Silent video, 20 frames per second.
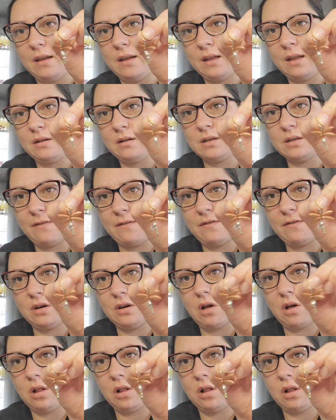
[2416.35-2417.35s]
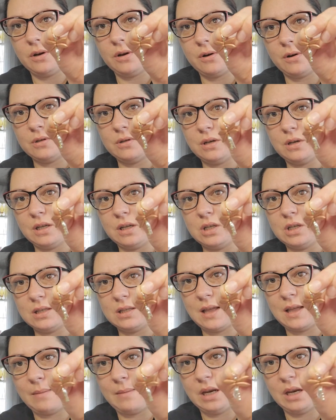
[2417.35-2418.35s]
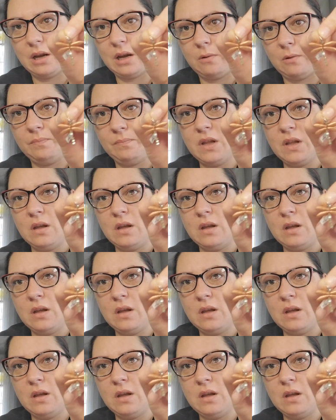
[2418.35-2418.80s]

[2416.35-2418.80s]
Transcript: they're seven dollars. You could just let me know.